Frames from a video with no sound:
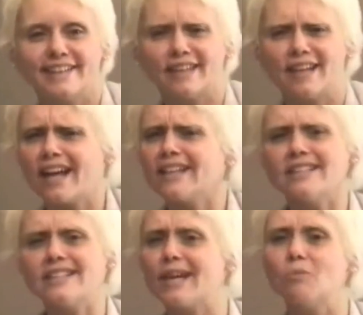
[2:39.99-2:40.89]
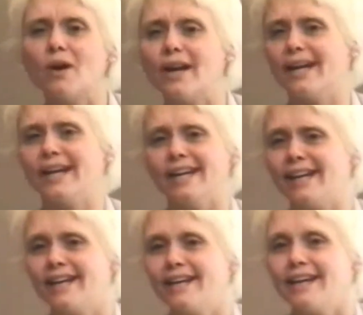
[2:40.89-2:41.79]
Not in the same
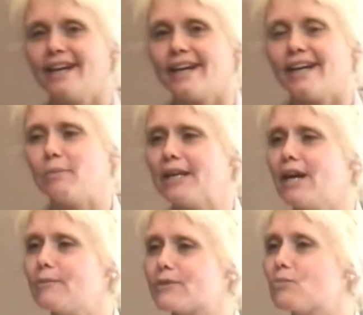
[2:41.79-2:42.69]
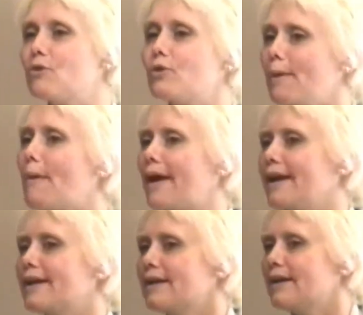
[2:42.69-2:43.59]
way. It becomes a moot point,